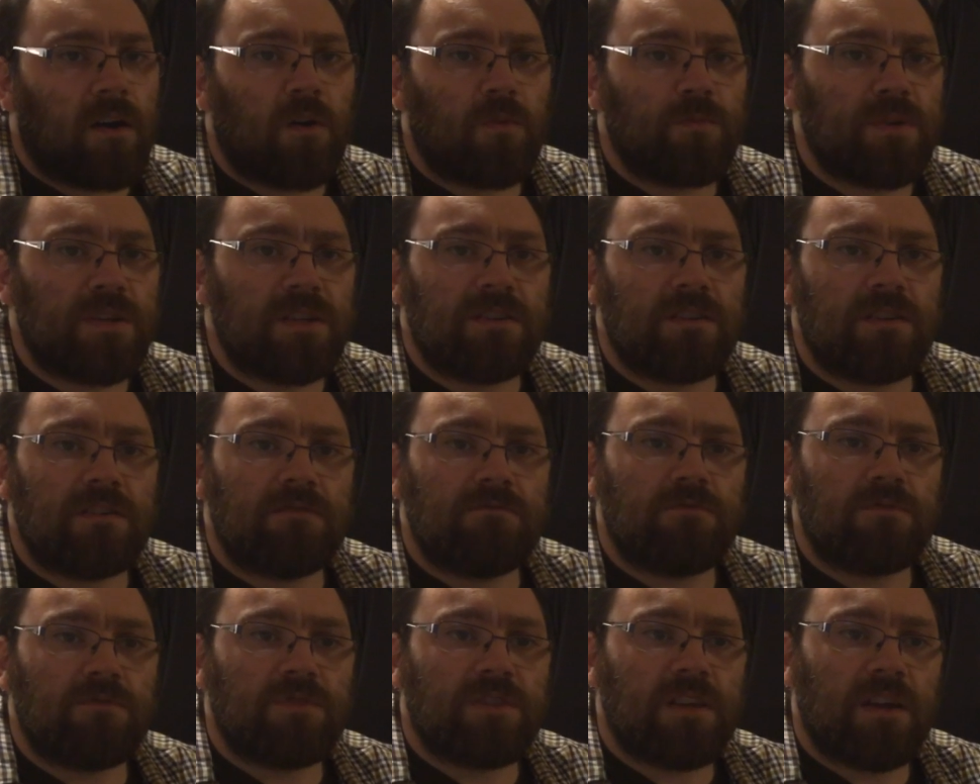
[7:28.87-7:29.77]
R P G
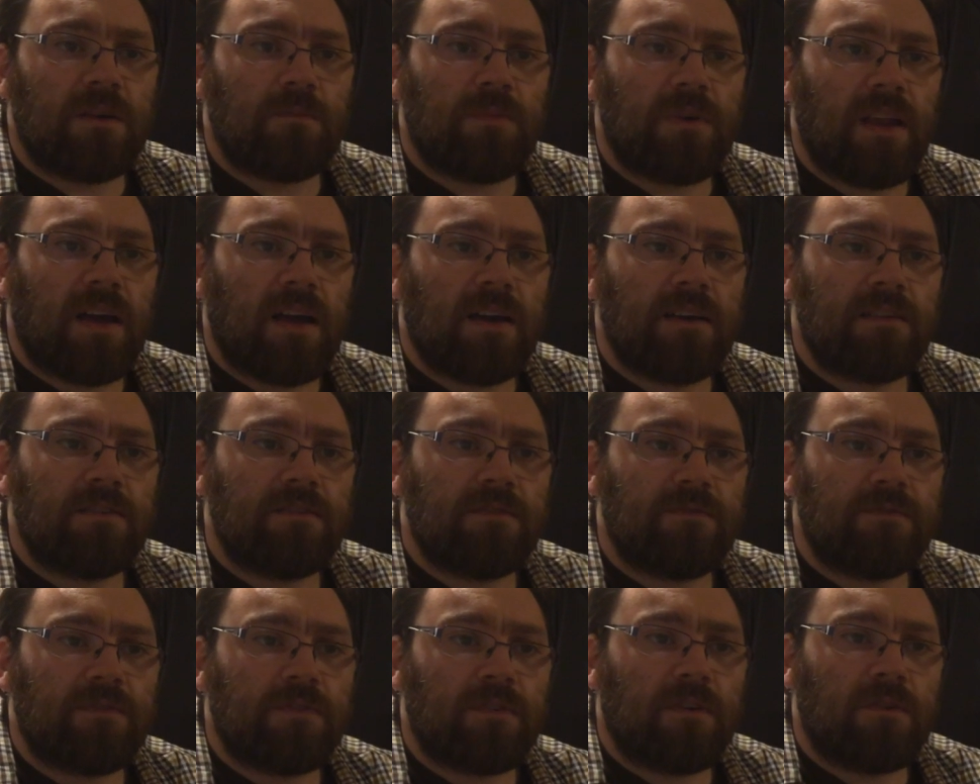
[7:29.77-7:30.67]
rule set planned
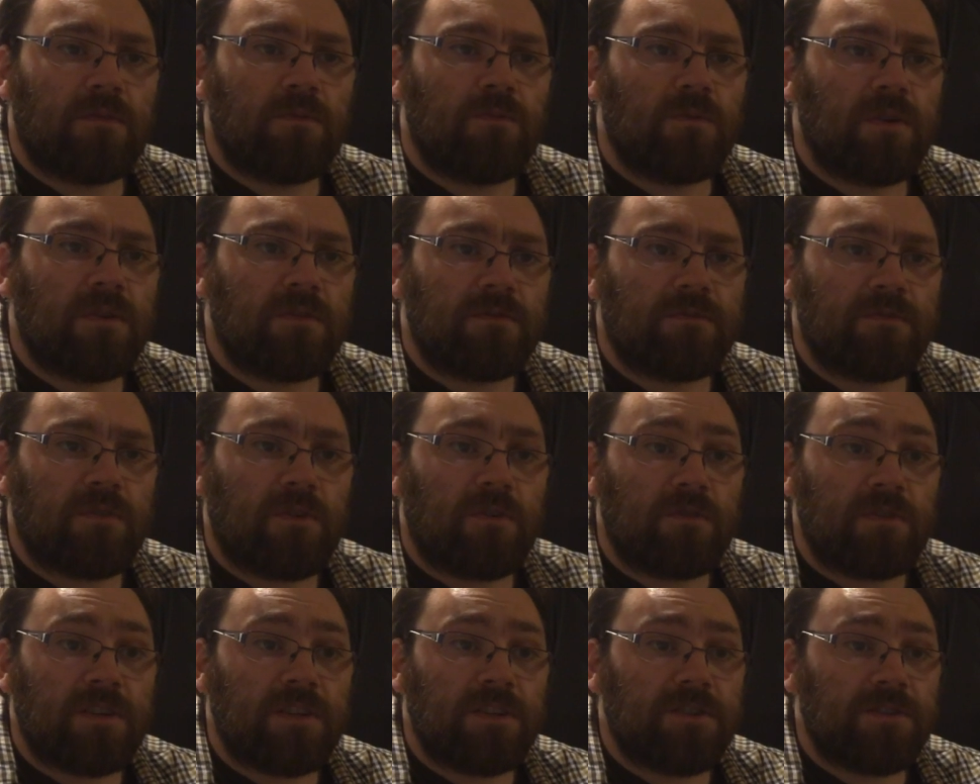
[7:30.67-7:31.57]
for the whole world of
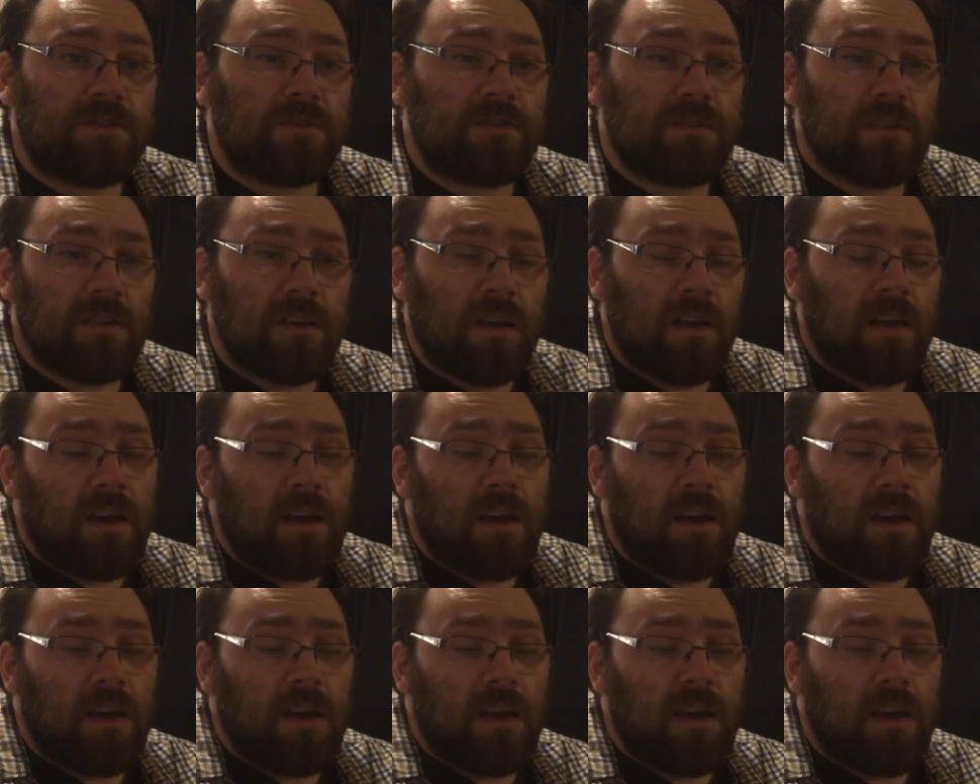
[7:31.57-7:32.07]
Cognition,